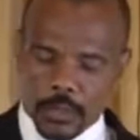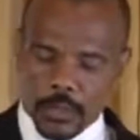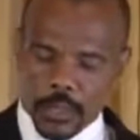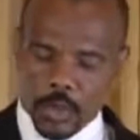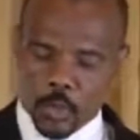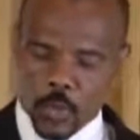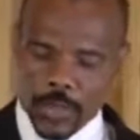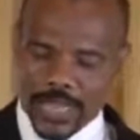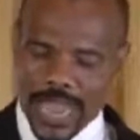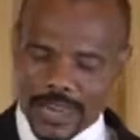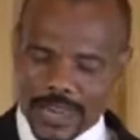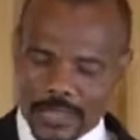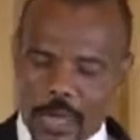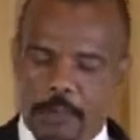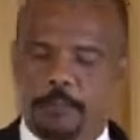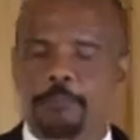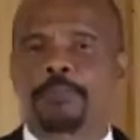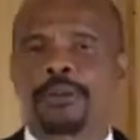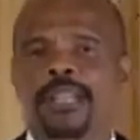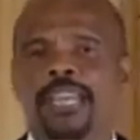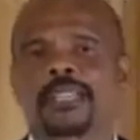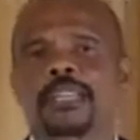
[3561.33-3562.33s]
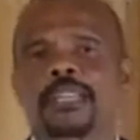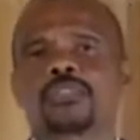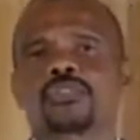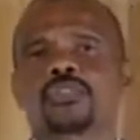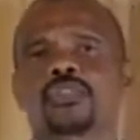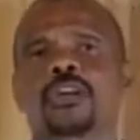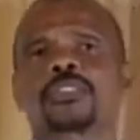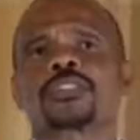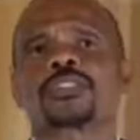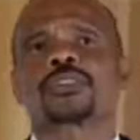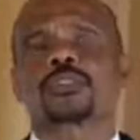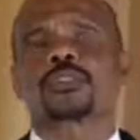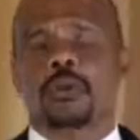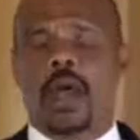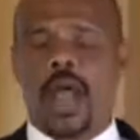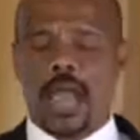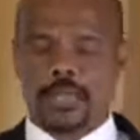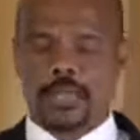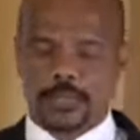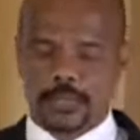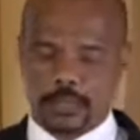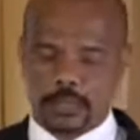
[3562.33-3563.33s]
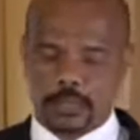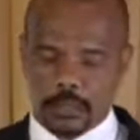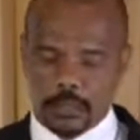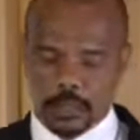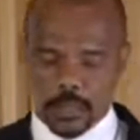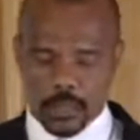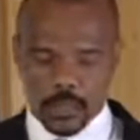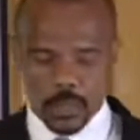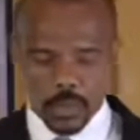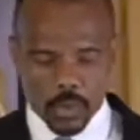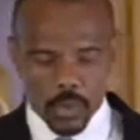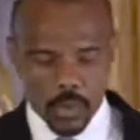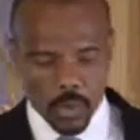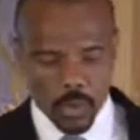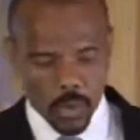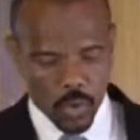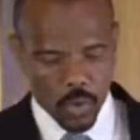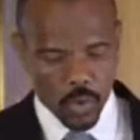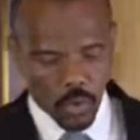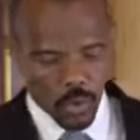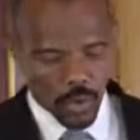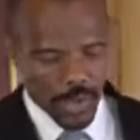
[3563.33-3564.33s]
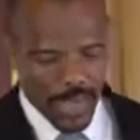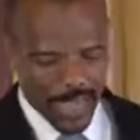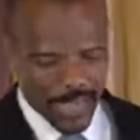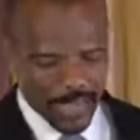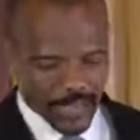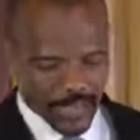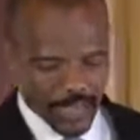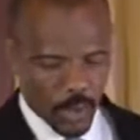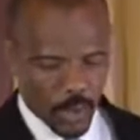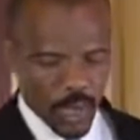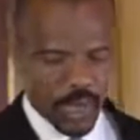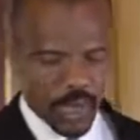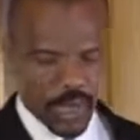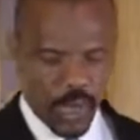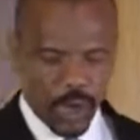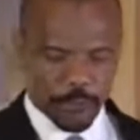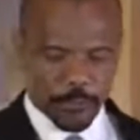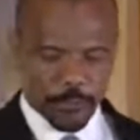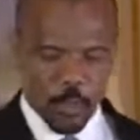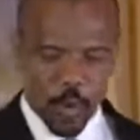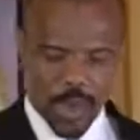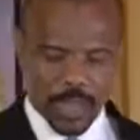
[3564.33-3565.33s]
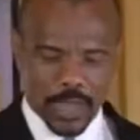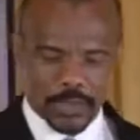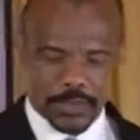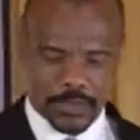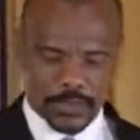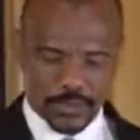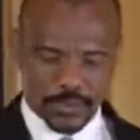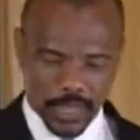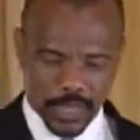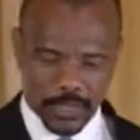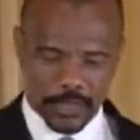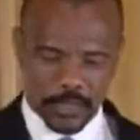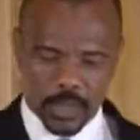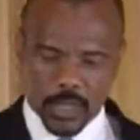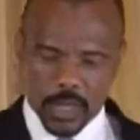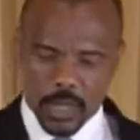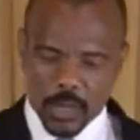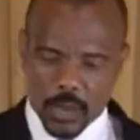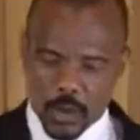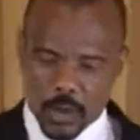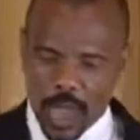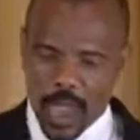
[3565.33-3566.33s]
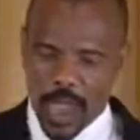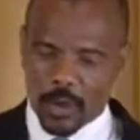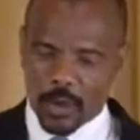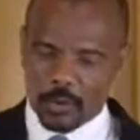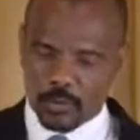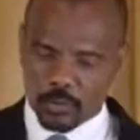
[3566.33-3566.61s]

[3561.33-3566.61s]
We can completely trust Christ who lays our loved ones in, uh,